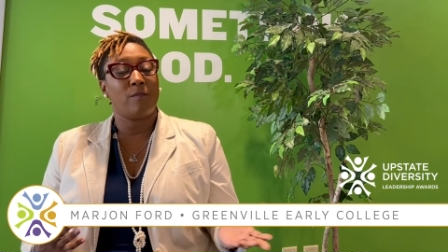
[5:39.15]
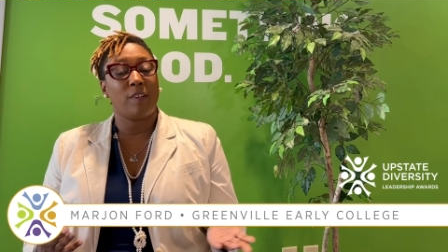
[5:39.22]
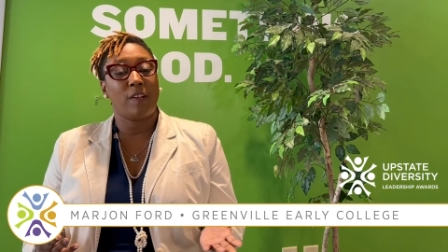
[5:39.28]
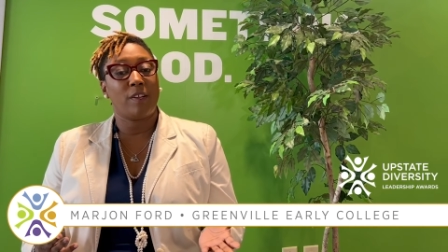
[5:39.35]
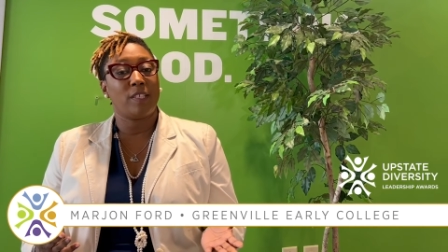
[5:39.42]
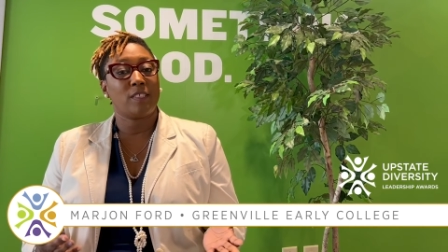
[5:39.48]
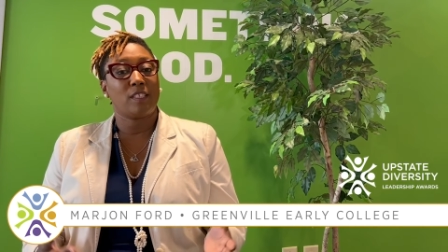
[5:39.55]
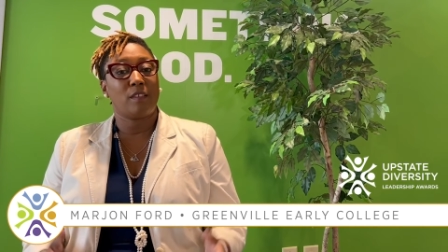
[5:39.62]

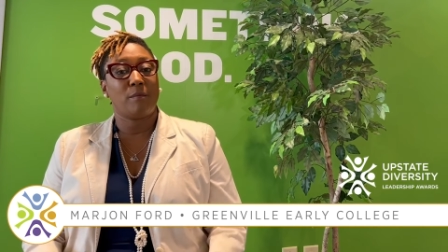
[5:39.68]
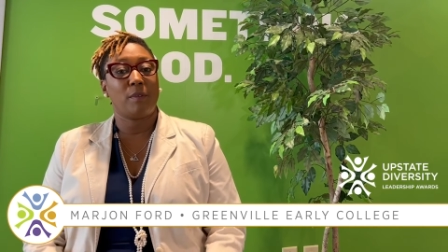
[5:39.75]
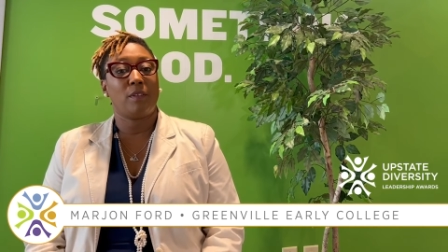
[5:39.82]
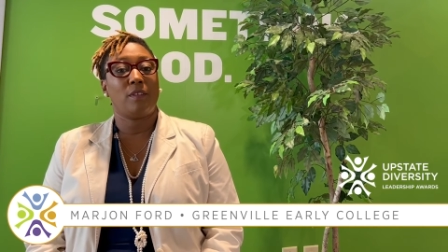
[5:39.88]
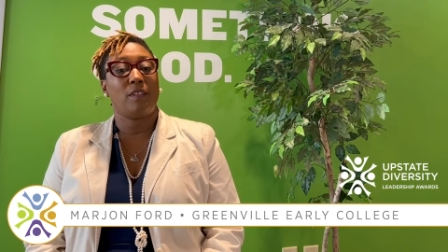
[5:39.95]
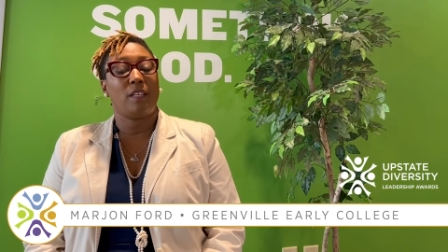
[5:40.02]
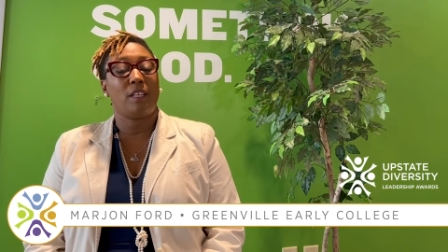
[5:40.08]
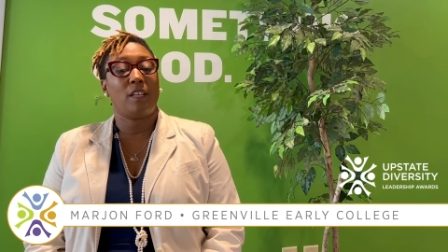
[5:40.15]
various
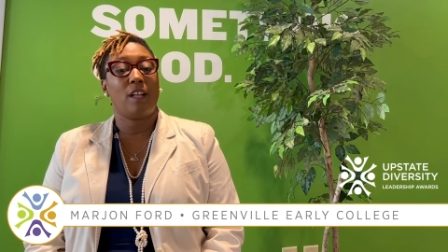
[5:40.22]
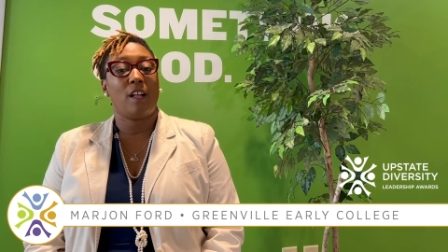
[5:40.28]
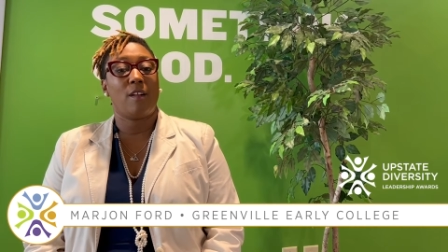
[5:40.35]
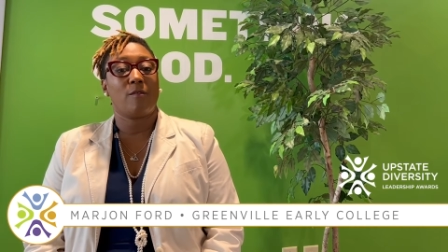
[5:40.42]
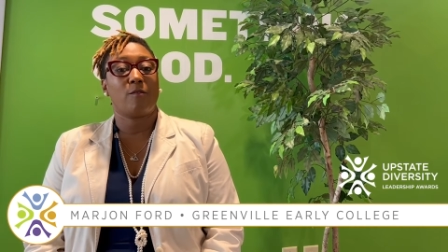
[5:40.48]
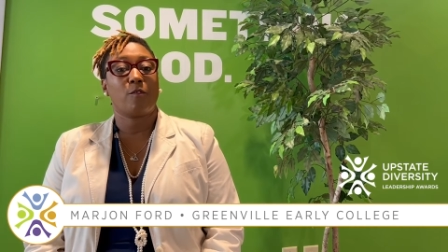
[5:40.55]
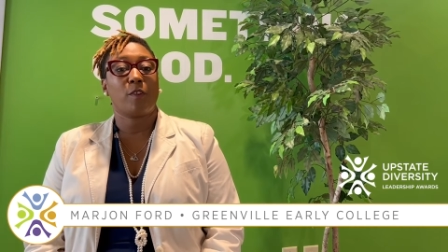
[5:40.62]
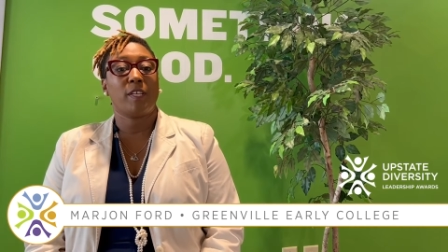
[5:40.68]
community
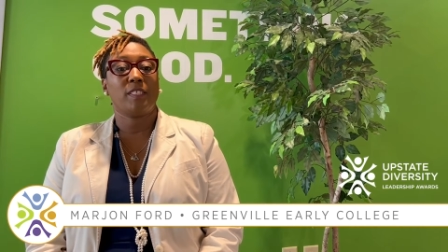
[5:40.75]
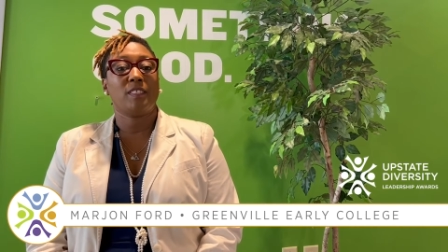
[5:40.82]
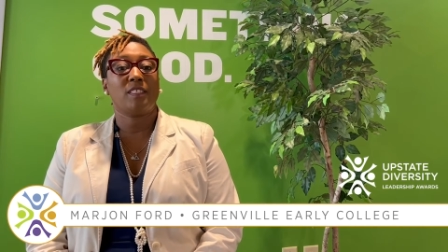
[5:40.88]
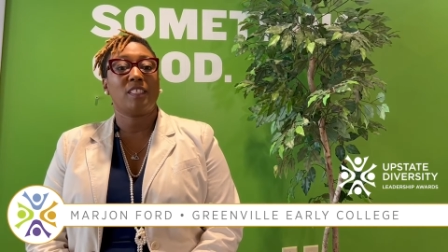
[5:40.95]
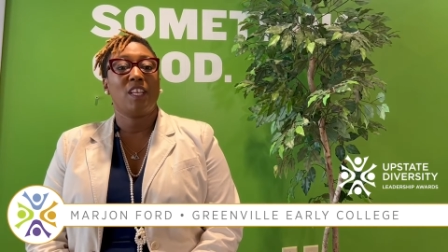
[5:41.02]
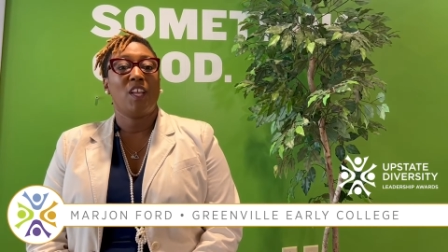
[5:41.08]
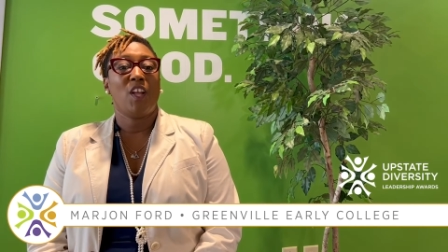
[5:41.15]
um, friends,